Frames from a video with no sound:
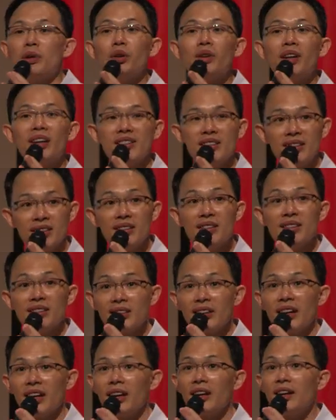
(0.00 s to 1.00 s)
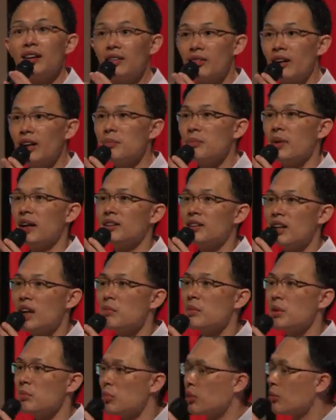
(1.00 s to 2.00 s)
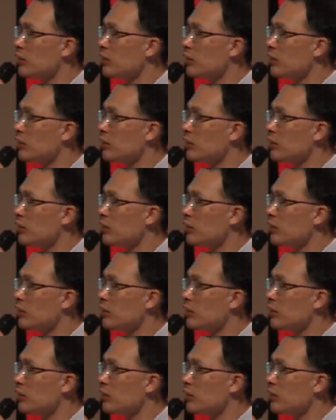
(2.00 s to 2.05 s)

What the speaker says: be known as ECA, right? My time and